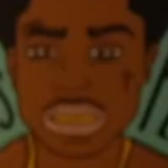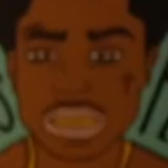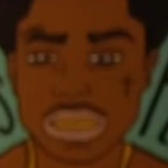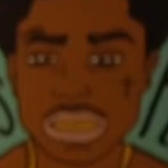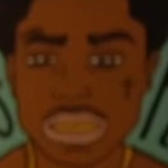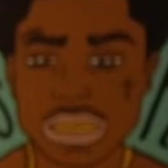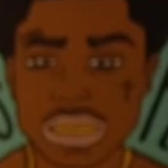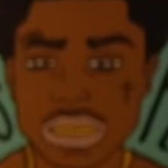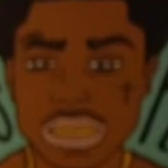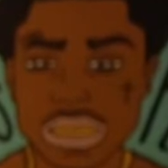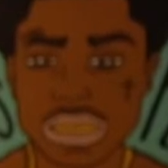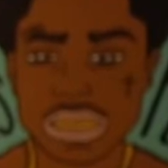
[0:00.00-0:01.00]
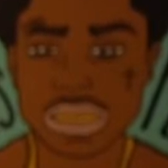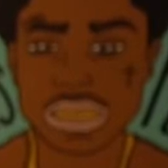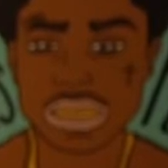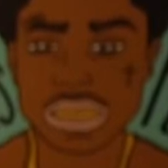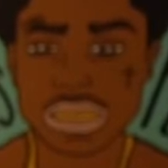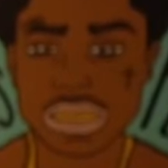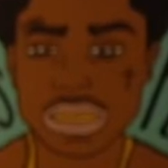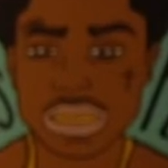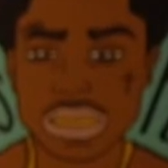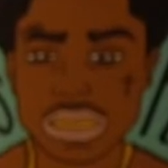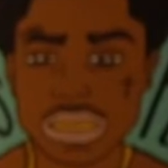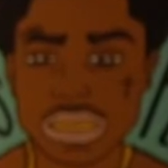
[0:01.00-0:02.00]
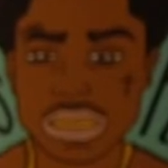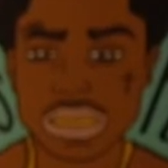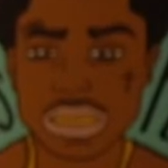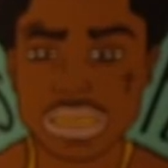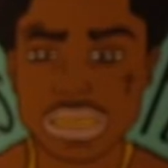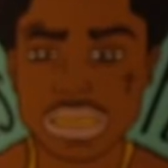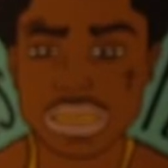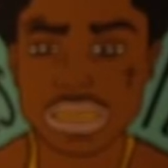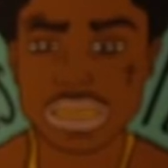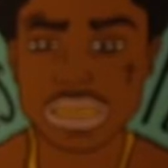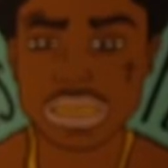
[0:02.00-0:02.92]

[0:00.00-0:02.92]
[no speech]